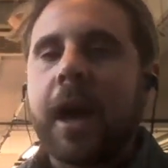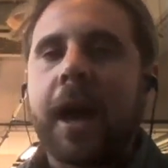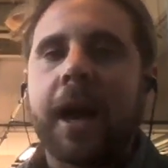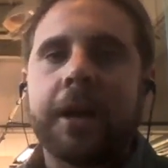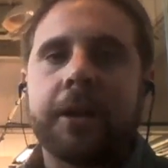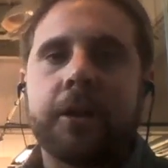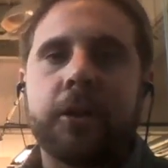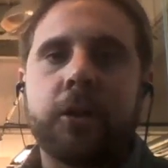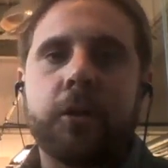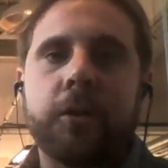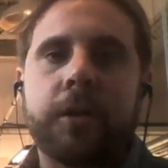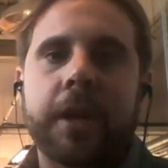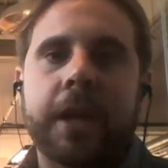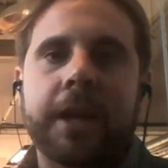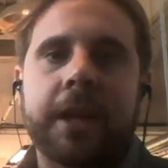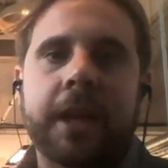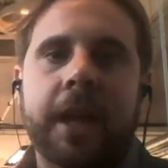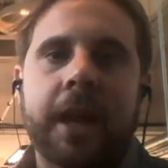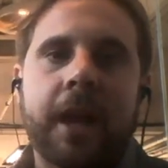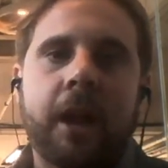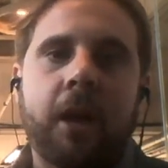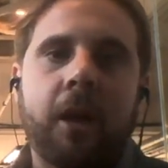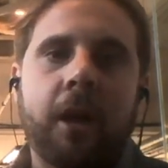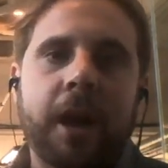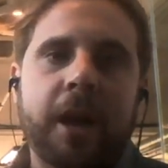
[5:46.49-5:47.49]
And you then
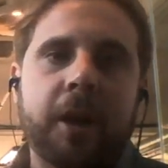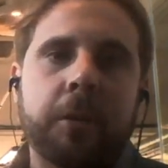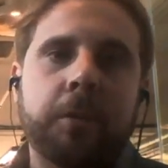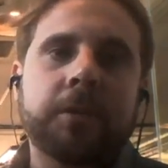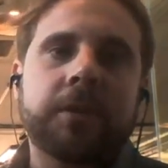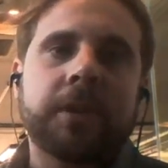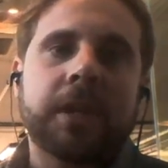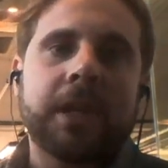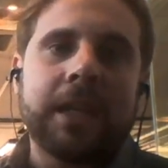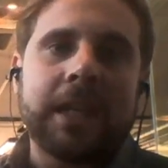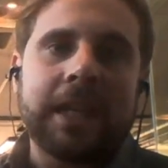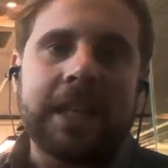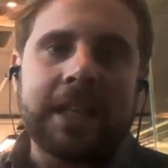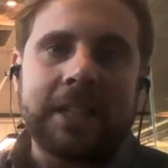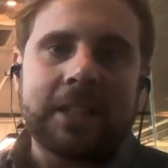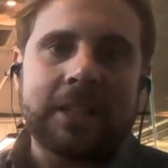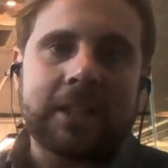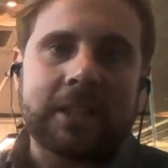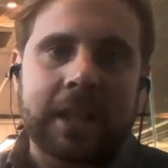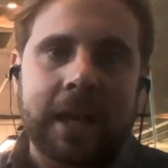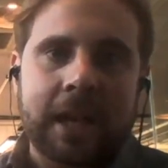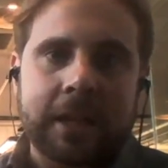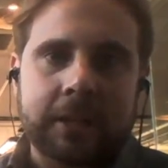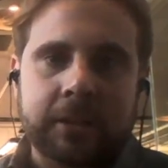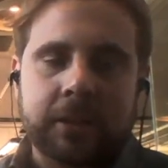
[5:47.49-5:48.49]
are able to
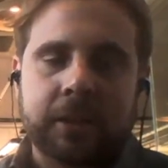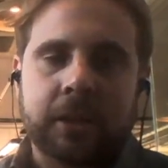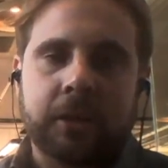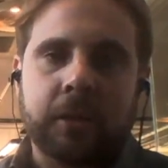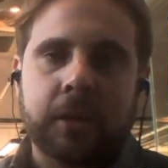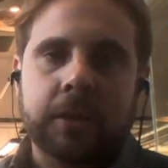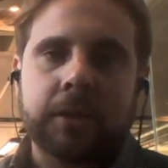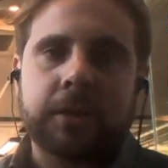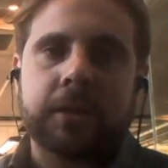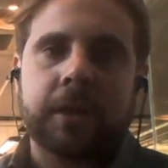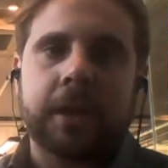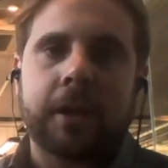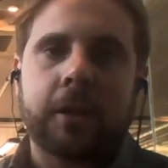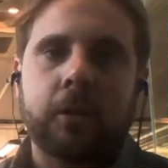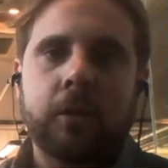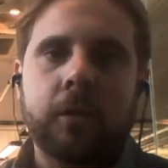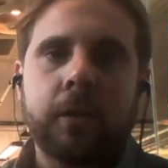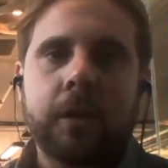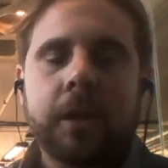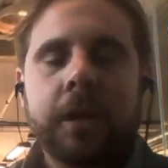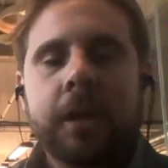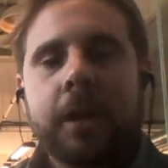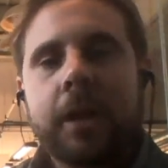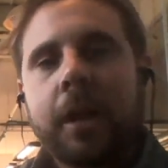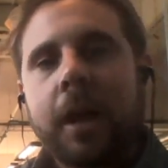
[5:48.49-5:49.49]
lease that solar cell,
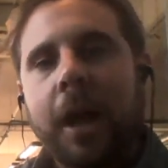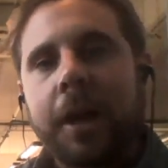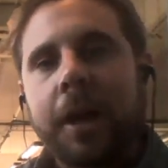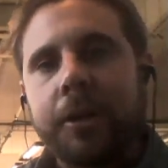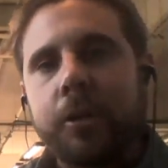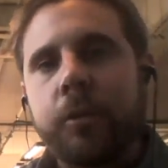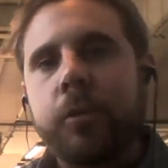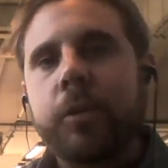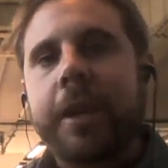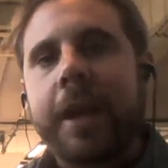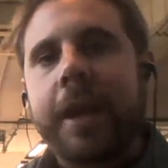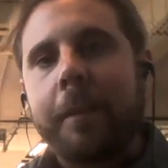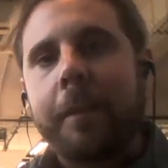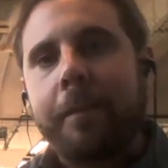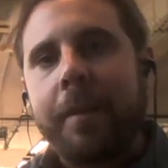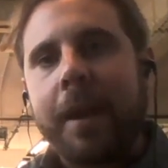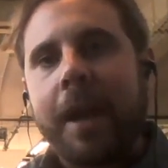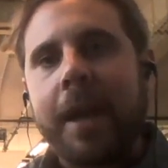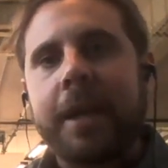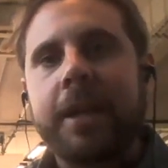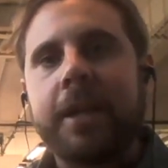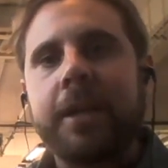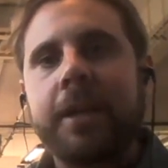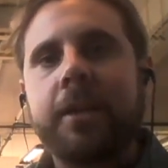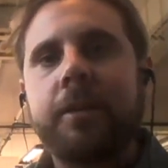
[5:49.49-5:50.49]
and you get
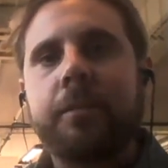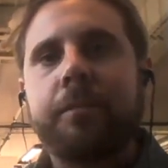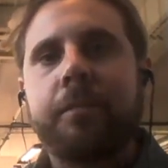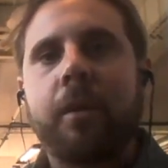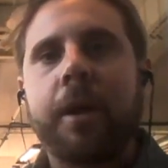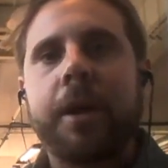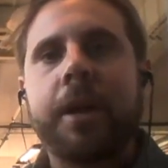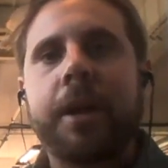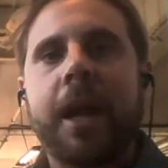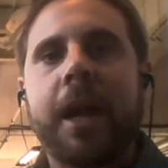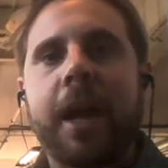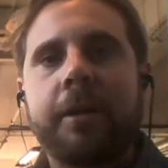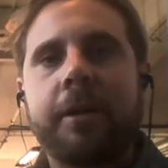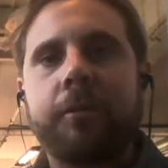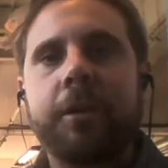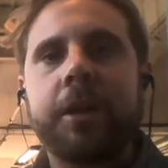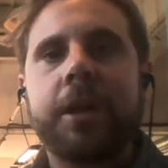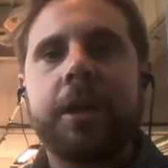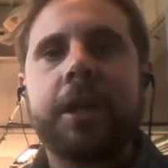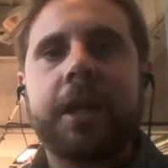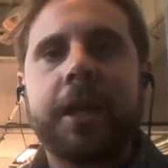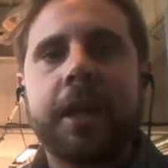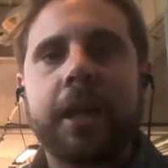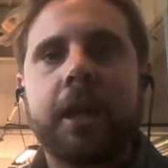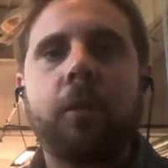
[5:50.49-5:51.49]
paid by every
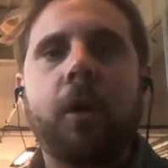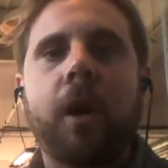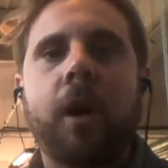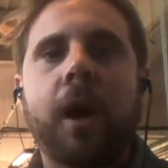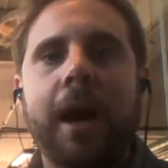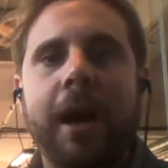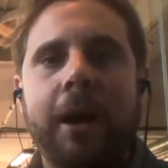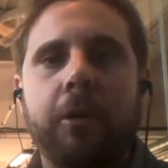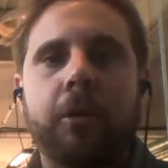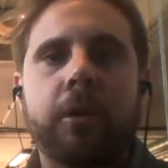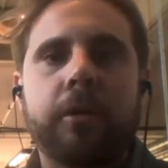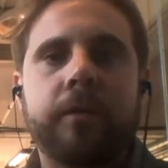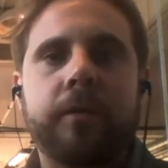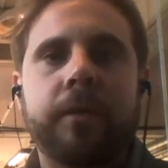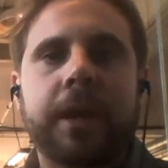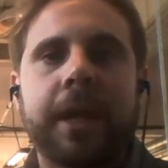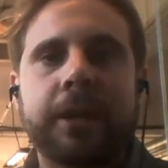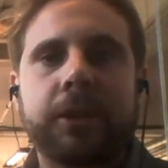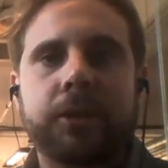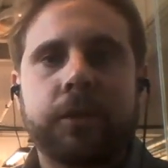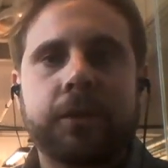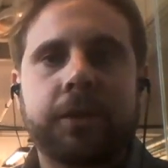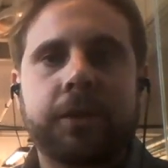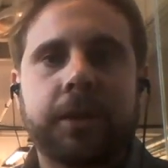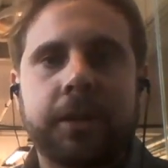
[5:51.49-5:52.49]
kilowatt hour of
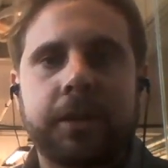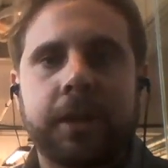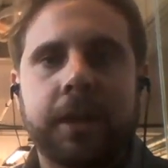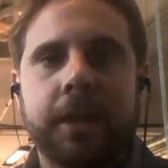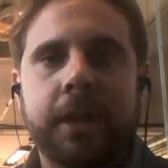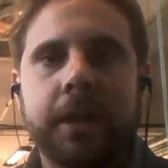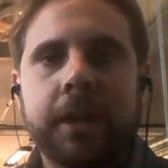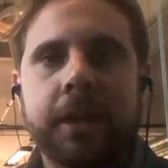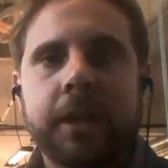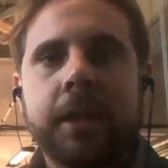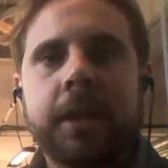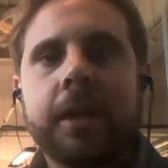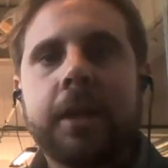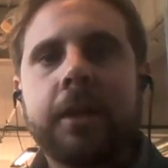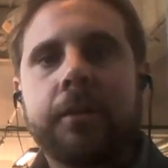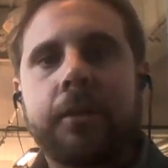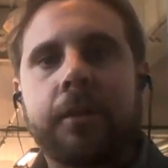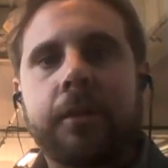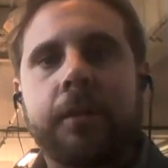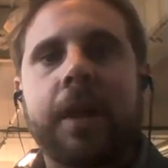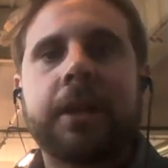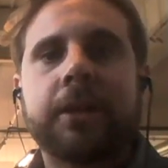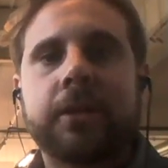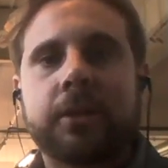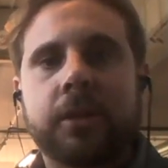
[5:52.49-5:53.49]
electricity
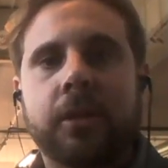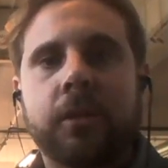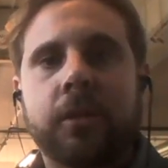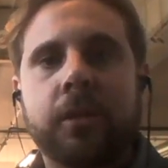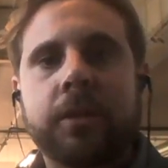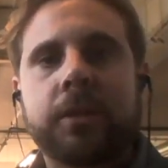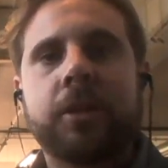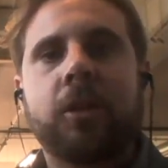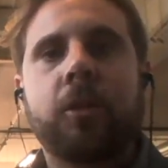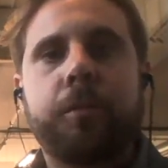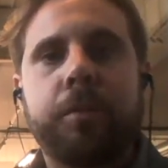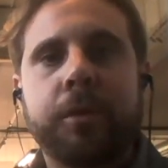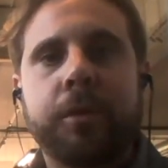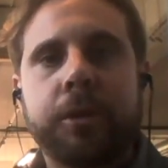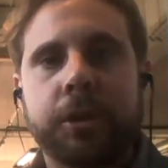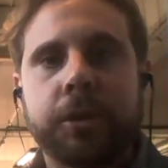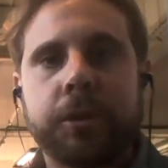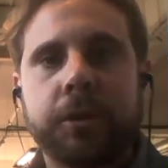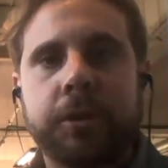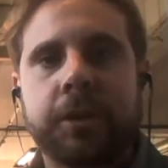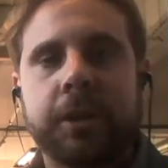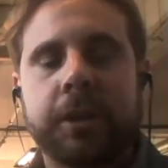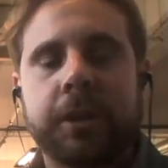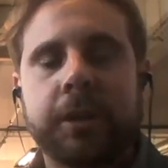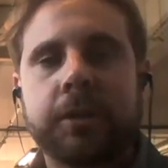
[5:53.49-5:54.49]
that solar cell
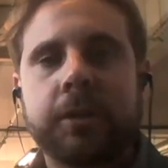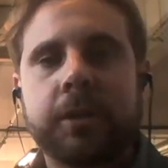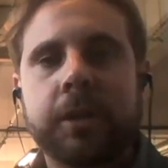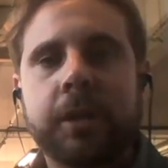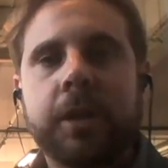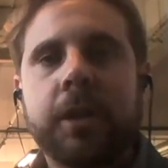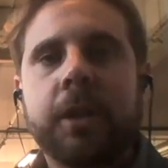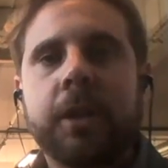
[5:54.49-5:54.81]
produces.